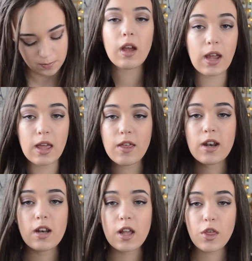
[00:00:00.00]
Okay,
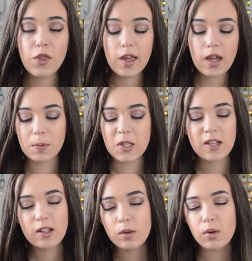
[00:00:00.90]
then another thing,
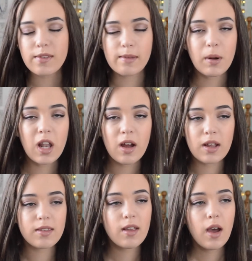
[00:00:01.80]
particularly with
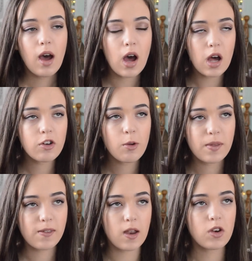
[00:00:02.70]
supplies,
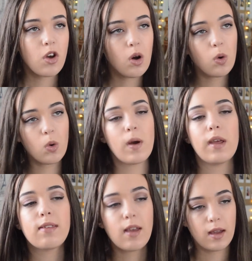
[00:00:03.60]
100%
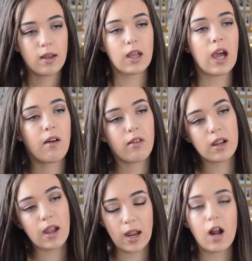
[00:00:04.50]
always
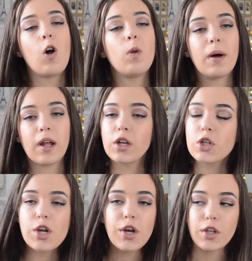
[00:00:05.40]
carry a hole
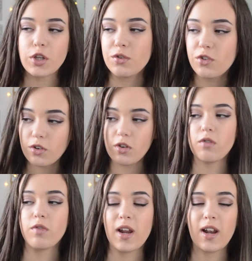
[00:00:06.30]
punch. You do
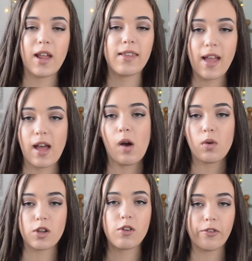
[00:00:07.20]
not realise how
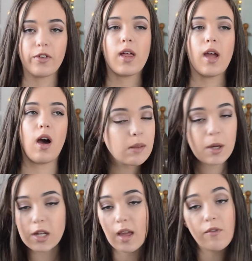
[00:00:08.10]
useful they are.
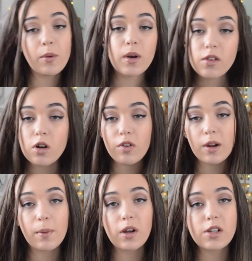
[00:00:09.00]
Because everyone's got
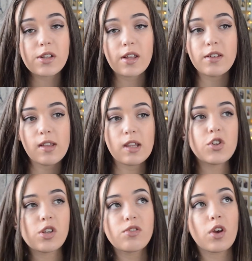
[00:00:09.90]
ring binders, and
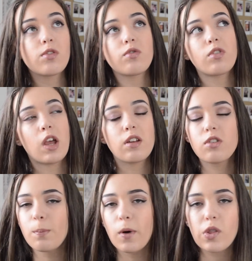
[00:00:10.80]
teachers don't tend
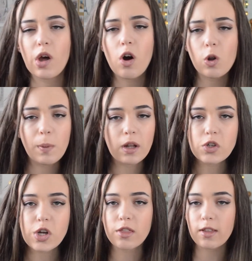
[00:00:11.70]
to bother hole
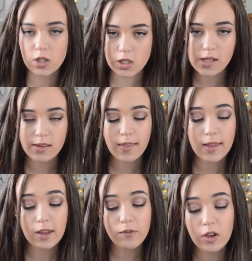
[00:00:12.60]
punching their sheets that they
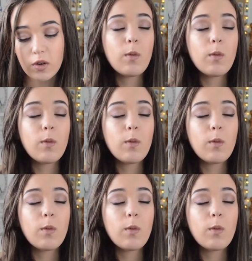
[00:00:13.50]
give you.